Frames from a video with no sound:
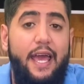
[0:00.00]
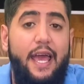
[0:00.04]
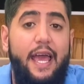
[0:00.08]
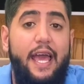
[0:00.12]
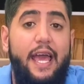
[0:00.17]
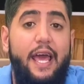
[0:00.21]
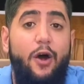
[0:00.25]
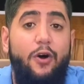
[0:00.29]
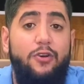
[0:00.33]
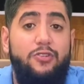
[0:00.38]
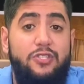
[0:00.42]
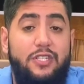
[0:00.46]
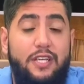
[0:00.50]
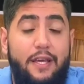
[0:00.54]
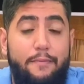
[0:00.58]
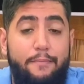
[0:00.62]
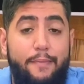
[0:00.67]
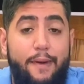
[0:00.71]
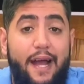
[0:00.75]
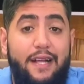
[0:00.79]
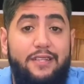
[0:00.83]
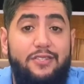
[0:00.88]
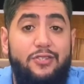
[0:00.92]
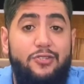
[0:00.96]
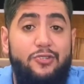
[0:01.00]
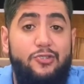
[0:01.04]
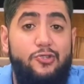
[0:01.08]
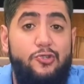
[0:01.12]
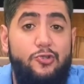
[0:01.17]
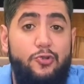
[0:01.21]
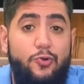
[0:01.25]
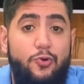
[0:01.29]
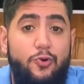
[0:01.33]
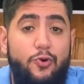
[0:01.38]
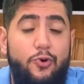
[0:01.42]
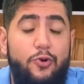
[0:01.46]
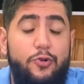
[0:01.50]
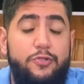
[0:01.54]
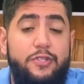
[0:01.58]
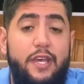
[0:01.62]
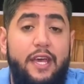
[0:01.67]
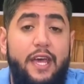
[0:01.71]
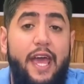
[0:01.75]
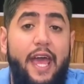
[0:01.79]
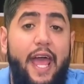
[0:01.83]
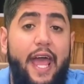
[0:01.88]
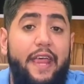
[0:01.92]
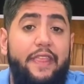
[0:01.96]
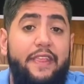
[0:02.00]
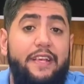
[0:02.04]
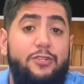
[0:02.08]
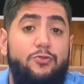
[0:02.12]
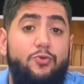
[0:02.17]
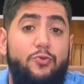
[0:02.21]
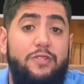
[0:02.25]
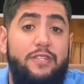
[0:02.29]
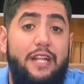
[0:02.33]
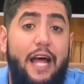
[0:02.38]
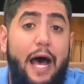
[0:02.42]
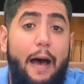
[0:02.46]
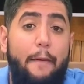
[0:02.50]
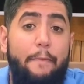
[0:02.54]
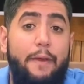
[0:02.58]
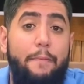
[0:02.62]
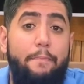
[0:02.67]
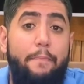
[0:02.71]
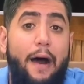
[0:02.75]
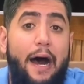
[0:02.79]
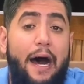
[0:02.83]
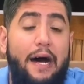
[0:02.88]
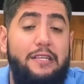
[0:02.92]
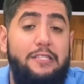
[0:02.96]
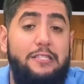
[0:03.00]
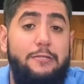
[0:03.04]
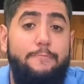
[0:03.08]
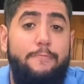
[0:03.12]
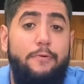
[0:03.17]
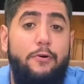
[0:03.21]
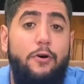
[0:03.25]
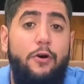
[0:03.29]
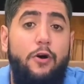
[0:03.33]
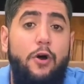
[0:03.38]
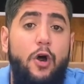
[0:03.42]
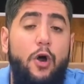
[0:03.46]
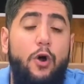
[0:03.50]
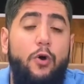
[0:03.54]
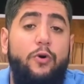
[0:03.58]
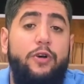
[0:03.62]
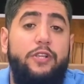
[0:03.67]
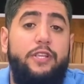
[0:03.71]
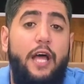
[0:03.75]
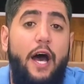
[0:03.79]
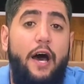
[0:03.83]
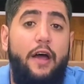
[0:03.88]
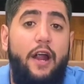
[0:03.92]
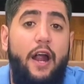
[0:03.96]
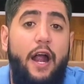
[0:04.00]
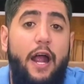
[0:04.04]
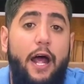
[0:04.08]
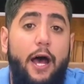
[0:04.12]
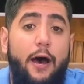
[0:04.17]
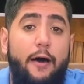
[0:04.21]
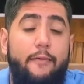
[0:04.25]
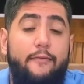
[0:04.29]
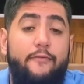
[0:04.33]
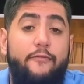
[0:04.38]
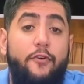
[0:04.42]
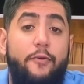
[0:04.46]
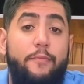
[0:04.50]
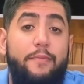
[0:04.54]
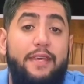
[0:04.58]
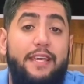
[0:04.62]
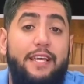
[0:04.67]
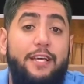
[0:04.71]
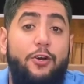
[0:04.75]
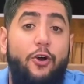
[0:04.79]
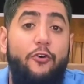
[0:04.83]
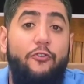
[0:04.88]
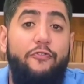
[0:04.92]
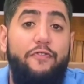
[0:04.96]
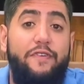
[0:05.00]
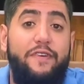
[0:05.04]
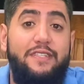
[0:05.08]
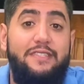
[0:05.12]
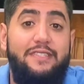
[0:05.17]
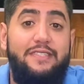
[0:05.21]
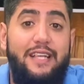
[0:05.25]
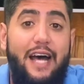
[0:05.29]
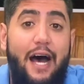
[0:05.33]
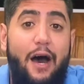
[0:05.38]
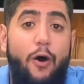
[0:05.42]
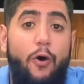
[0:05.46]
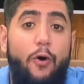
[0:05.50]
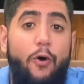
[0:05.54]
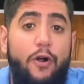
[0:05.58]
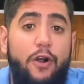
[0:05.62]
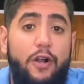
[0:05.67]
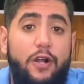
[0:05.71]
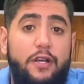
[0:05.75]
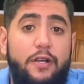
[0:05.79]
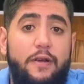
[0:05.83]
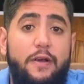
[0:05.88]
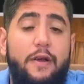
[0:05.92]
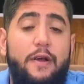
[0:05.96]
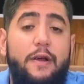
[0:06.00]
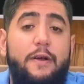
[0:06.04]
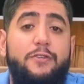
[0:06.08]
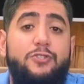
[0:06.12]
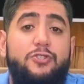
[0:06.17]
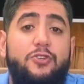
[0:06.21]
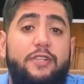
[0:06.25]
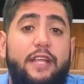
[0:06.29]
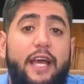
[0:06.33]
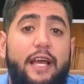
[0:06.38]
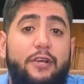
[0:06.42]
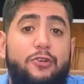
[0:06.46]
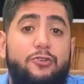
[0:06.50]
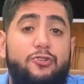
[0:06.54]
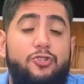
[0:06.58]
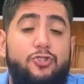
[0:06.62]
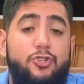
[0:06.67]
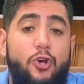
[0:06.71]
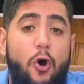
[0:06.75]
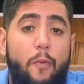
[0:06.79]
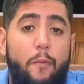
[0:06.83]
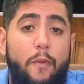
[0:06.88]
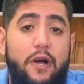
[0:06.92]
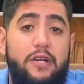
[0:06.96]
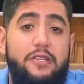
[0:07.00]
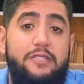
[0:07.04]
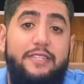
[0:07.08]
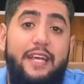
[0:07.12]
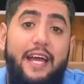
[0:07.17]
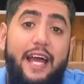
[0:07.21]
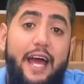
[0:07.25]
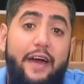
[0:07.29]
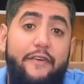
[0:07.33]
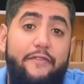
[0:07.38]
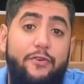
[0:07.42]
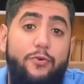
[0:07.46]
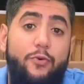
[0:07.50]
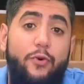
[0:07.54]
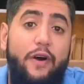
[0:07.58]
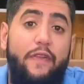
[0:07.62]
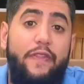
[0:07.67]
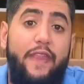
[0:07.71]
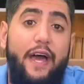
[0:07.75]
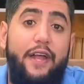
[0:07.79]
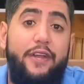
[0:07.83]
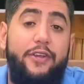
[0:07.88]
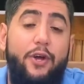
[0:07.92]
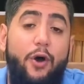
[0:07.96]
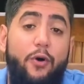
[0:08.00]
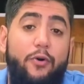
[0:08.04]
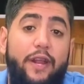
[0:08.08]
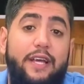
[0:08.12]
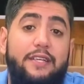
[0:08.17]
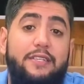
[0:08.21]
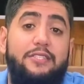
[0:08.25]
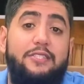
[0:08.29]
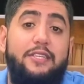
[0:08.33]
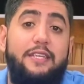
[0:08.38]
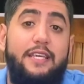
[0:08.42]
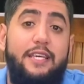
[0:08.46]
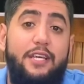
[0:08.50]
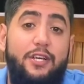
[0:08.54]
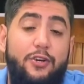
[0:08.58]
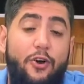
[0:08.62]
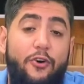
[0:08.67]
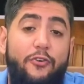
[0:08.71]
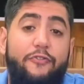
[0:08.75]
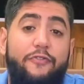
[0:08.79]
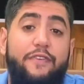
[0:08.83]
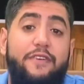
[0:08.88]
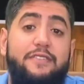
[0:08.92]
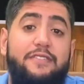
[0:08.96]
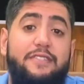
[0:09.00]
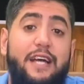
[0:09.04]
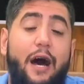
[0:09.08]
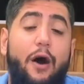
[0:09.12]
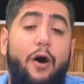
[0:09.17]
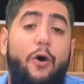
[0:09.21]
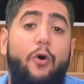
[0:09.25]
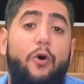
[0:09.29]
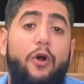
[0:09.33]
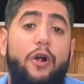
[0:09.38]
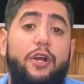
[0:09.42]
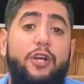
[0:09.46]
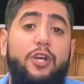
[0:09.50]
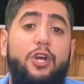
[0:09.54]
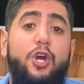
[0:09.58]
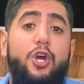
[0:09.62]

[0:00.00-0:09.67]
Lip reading: and also get back to the schools, and this would not be possible without our help from ecofeeds.org. So thank you so much to everyone that donates to ecofeeds.org.